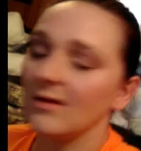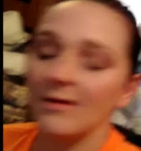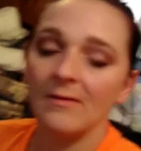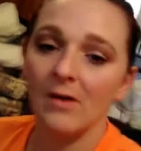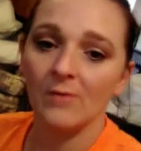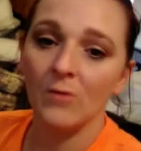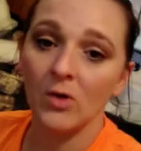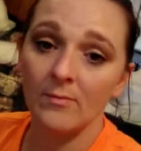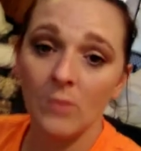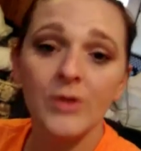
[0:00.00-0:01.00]
the
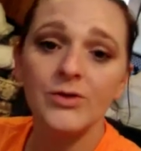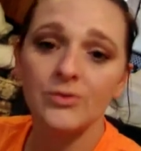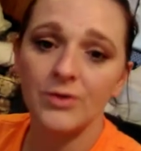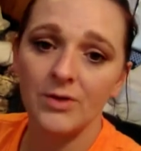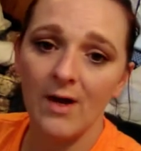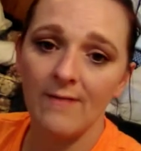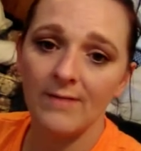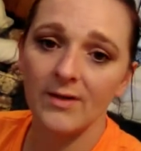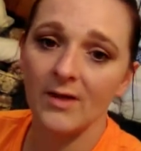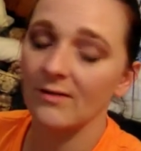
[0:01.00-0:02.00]
more moisture you have
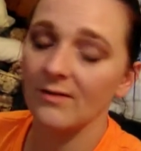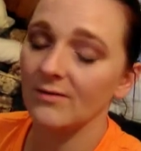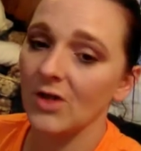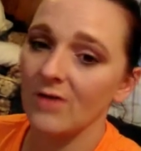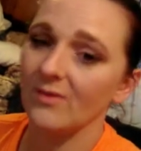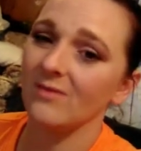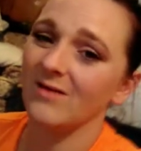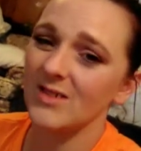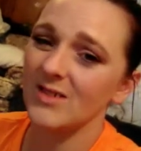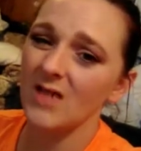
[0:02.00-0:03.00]
in there, you know, they're going
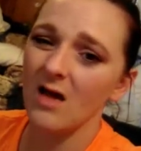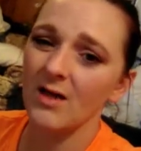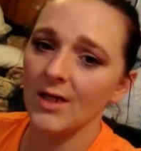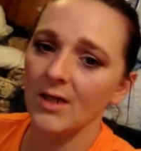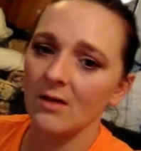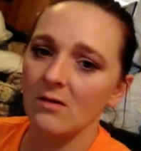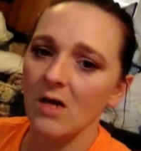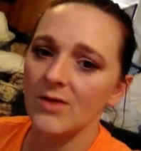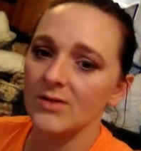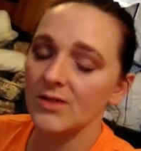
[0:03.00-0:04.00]
to get soggy and
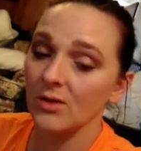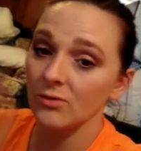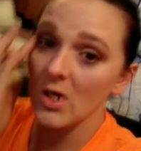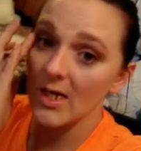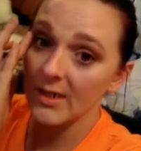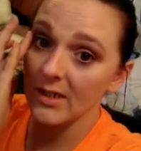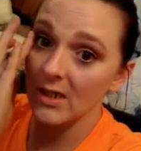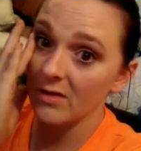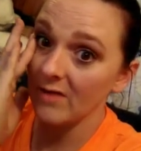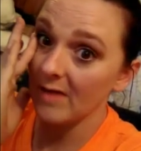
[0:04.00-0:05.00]
gross, so try to
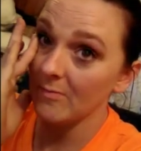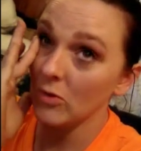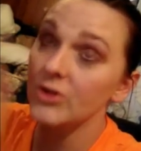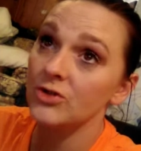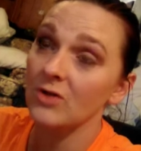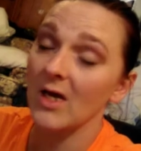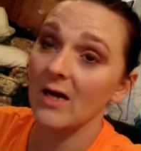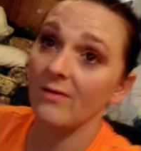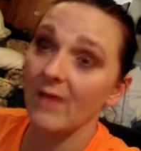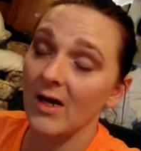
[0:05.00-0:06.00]
get that moisture
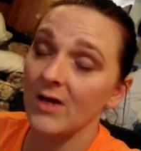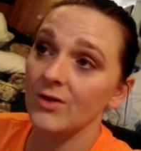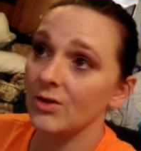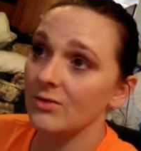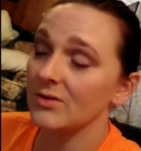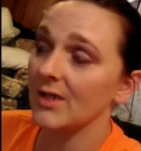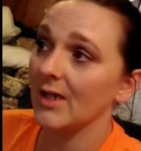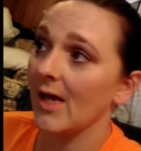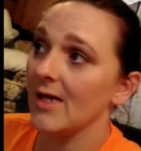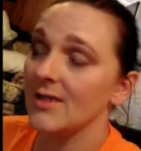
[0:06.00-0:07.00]
out of there
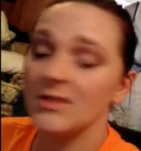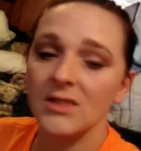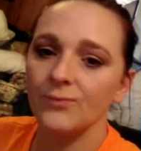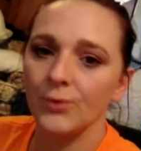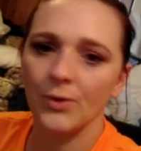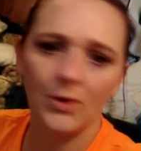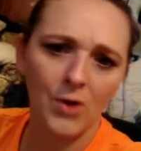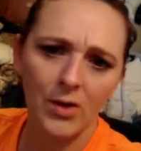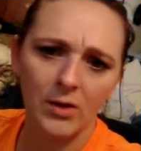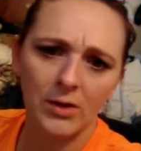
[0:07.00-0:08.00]
using a sifter or
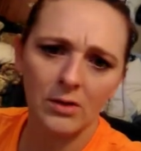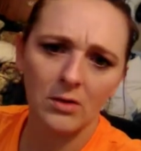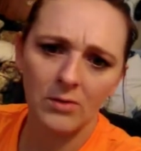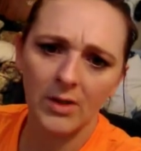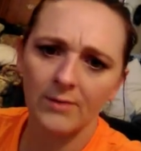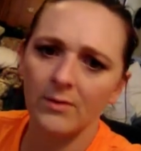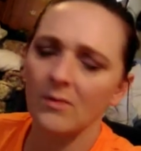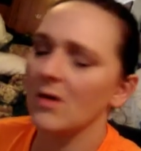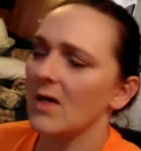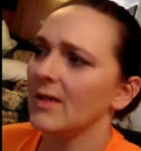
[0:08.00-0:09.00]
colander or whatever you
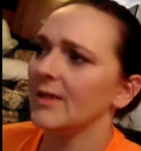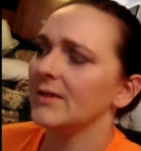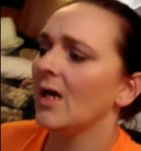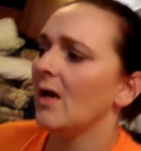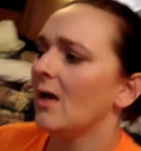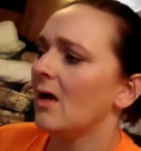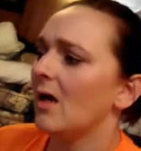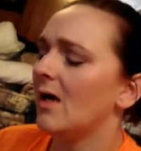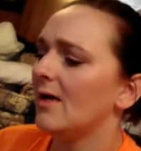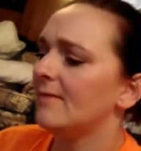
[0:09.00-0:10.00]
want to call it.
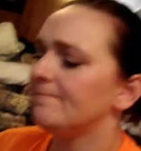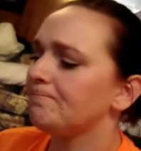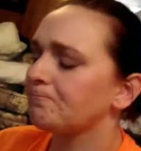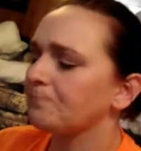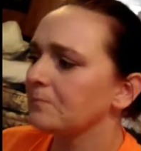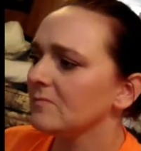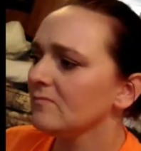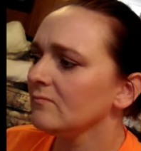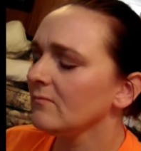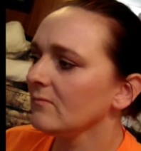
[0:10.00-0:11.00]
And
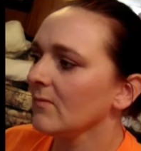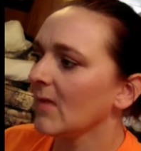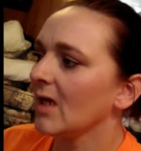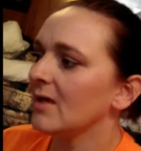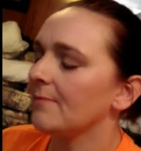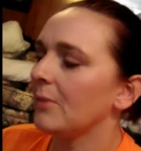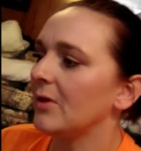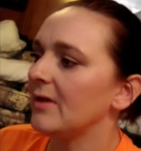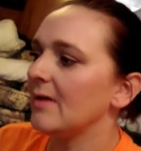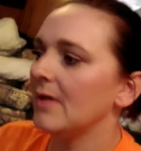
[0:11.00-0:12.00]
then
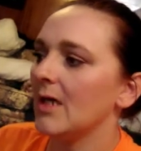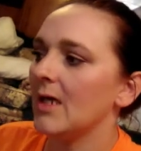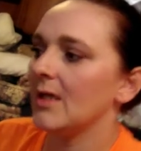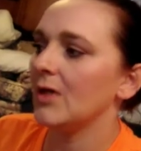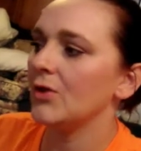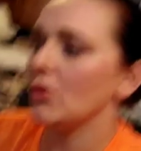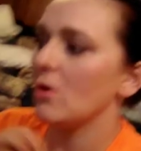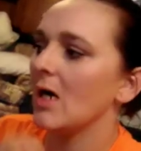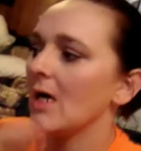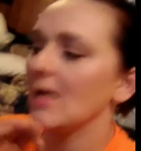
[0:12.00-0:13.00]
put them in
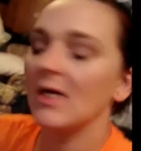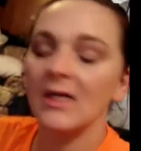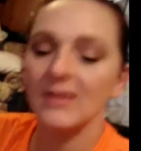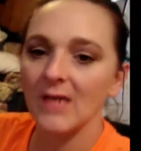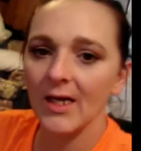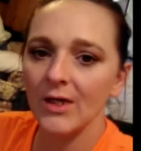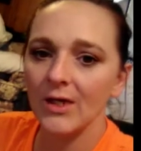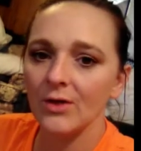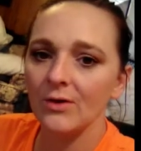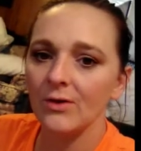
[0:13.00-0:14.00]
your
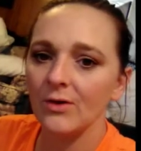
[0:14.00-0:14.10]
container.